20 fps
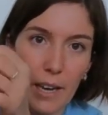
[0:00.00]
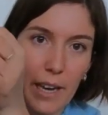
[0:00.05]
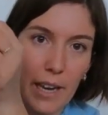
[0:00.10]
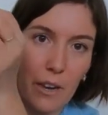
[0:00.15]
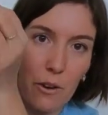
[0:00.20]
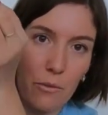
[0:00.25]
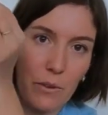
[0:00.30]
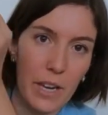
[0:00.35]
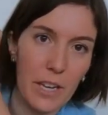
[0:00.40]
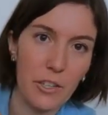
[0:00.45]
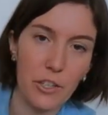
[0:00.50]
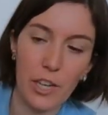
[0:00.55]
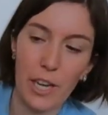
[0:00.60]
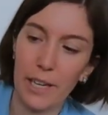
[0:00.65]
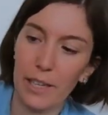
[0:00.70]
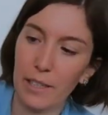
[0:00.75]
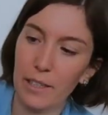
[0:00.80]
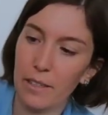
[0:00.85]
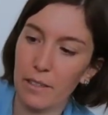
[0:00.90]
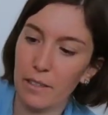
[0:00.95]
a rain
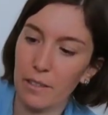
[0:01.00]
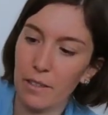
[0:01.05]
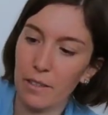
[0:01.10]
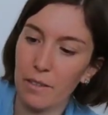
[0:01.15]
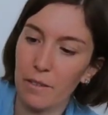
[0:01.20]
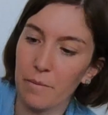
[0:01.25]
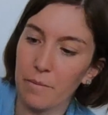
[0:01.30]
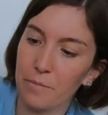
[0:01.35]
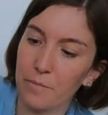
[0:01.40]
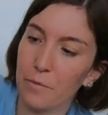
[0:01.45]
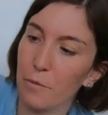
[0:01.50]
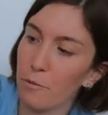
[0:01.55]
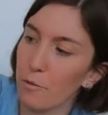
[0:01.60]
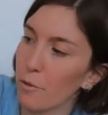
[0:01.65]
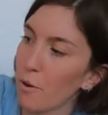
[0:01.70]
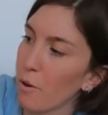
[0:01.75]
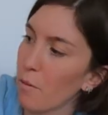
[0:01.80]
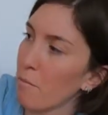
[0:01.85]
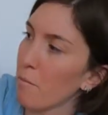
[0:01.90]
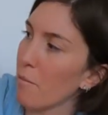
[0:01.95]
jacket
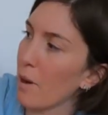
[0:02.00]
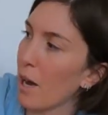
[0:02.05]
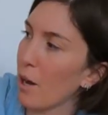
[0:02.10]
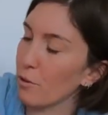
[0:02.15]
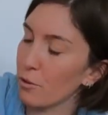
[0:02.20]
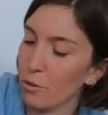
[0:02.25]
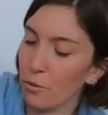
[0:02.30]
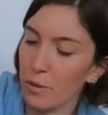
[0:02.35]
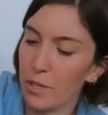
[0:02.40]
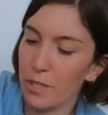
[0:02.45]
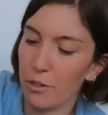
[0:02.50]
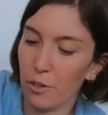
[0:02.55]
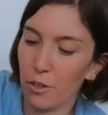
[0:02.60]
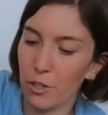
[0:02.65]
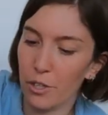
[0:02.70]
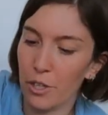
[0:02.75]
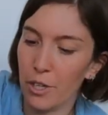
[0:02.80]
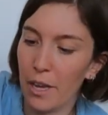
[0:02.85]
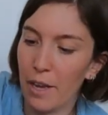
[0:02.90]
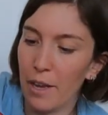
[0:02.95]
from Outdoor
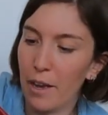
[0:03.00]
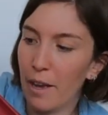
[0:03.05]
Research.